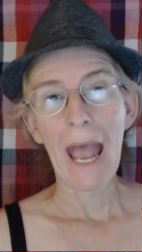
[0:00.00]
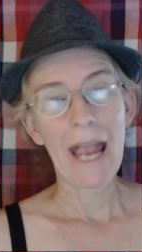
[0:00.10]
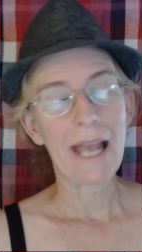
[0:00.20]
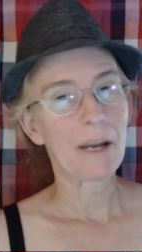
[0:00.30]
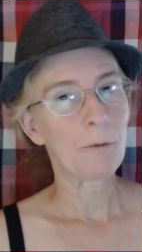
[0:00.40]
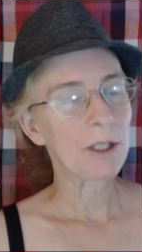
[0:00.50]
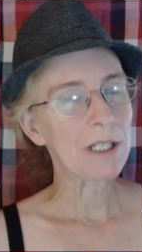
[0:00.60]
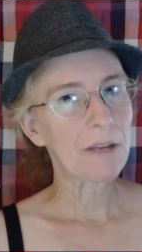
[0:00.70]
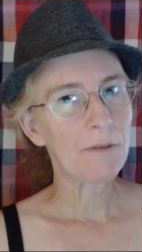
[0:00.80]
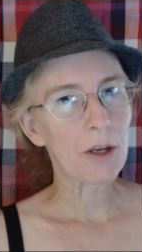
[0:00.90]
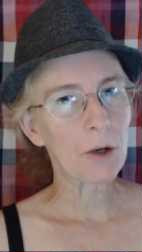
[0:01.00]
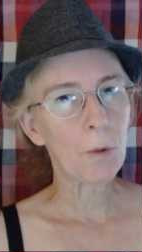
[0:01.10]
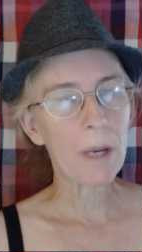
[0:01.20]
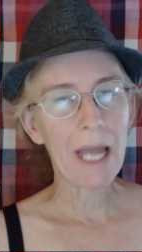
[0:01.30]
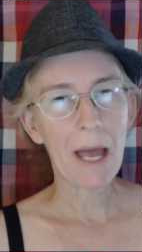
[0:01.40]
and I wanted to give you a
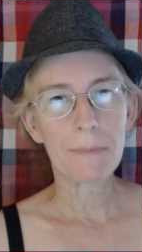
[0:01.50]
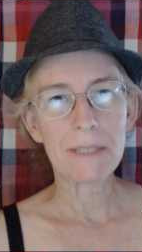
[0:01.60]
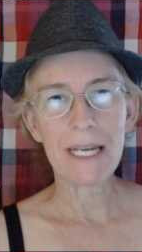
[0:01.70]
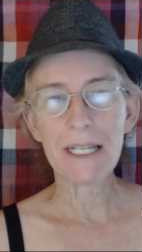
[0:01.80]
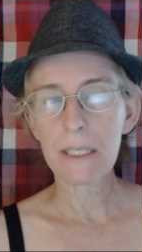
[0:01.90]
quick update,